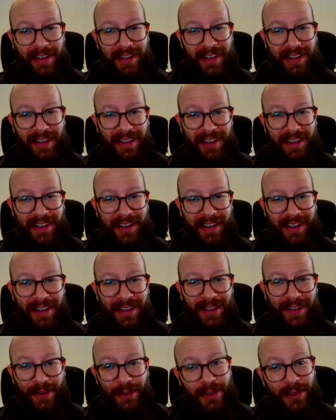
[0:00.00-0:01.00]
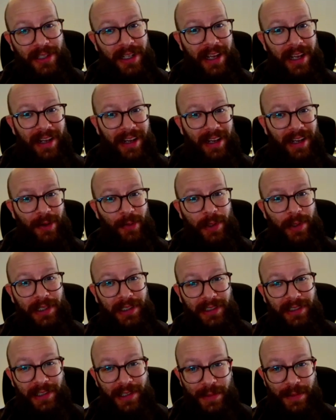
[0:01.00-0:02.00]
looks like and what
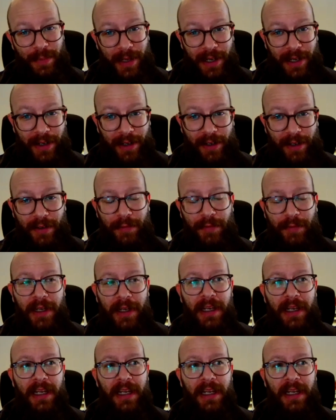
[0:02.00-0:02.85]
it is made of,